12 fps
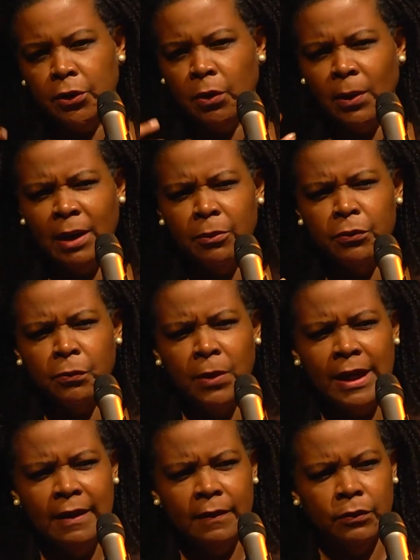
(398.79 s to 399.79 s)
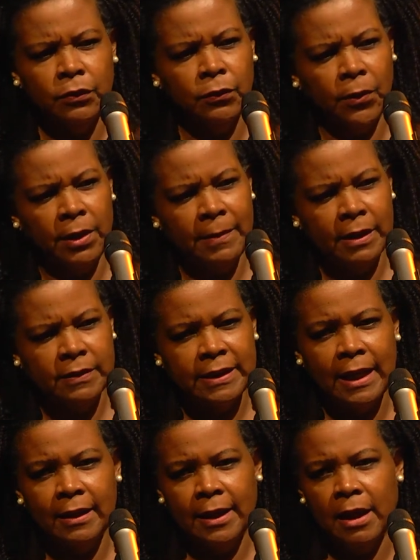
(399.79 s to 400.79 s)
you know, when I was reading this story about
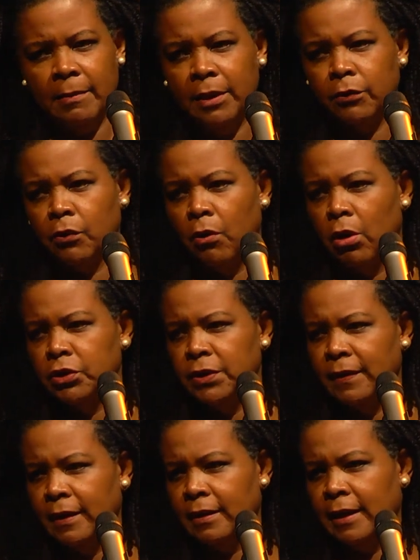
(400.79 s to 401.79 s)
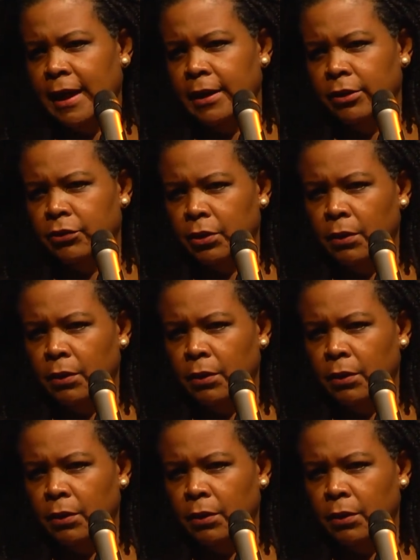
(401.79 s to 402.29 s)
Sally Hemings crossing the Atlantic